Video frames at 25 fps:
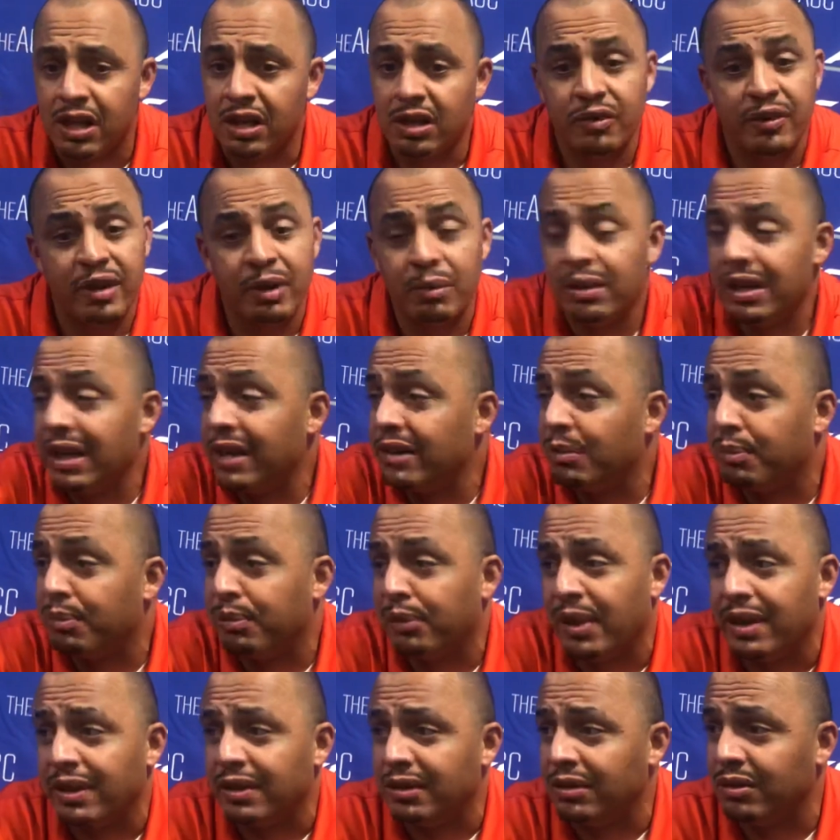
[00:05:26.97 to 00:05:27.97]
you know, they were letting them
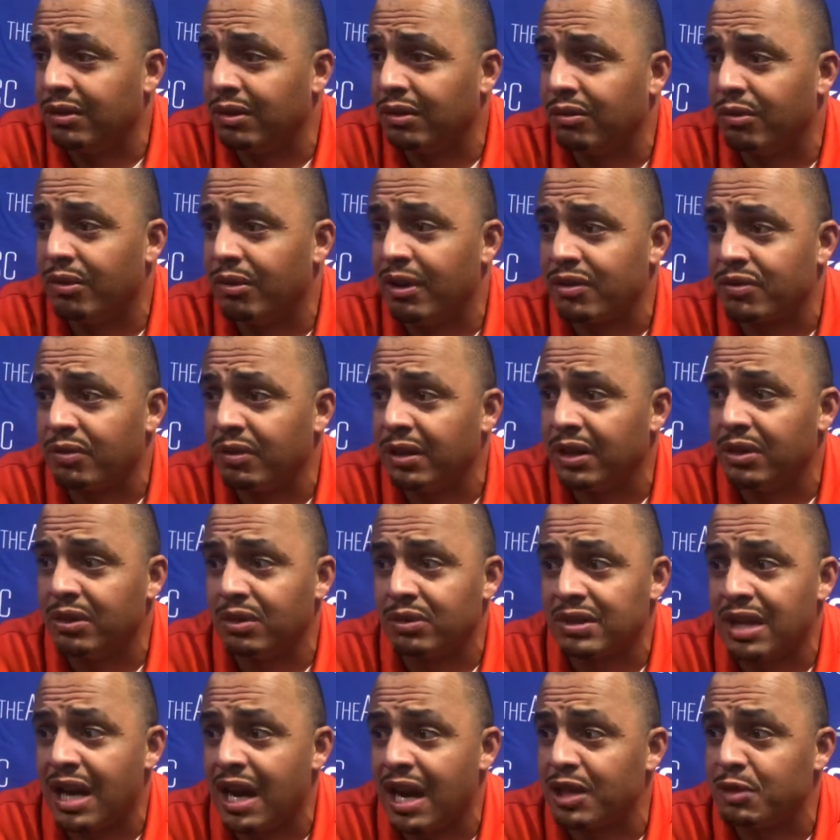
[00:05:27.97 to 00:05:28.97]
play. You know, the refs were letting
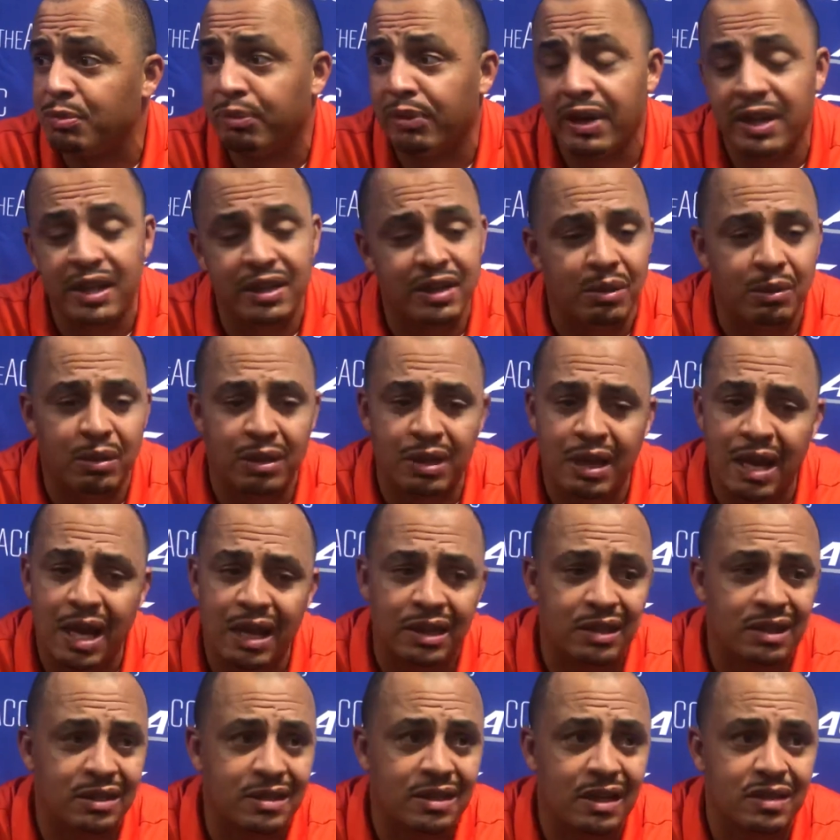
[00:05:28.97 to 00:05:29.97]
those guys play, and there were a
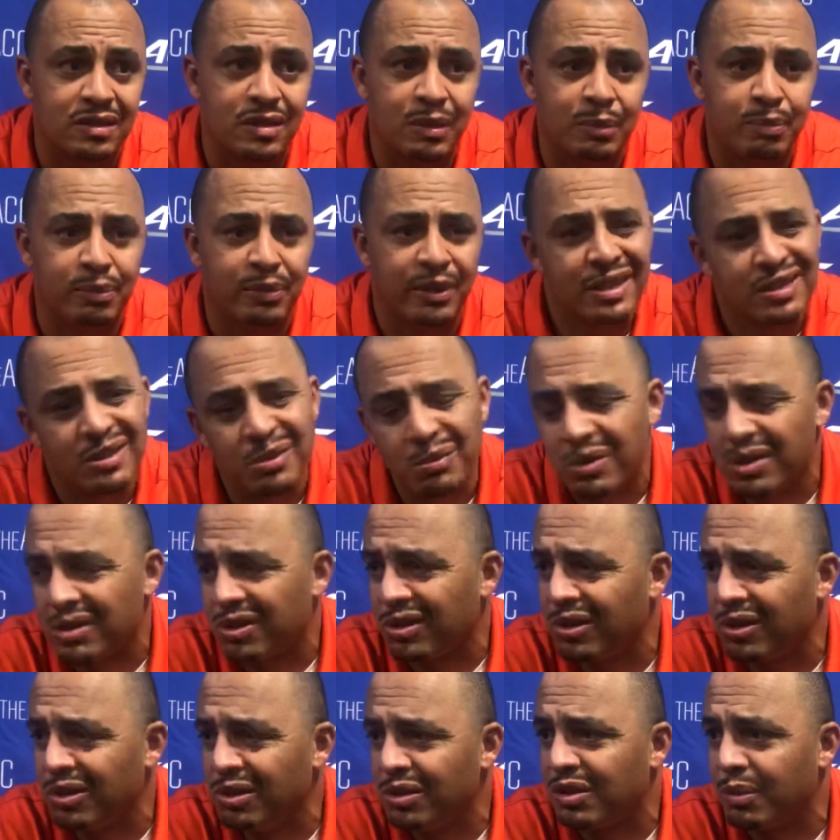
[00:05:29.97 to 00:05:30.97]
lot of contested plays, and we're
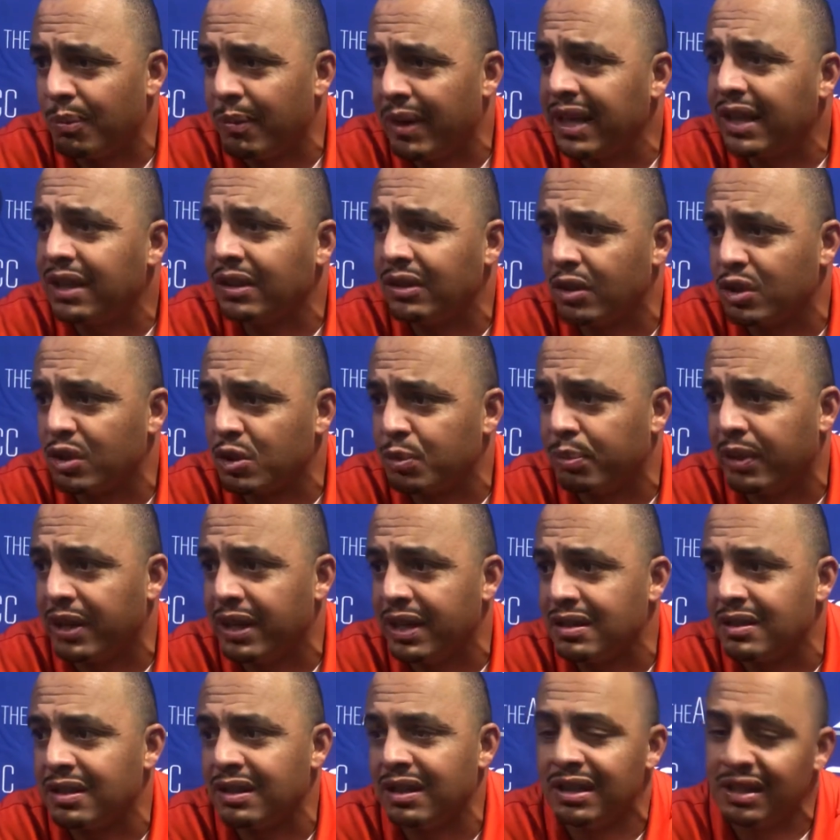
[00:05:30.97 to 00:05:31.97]
so used to making those plays.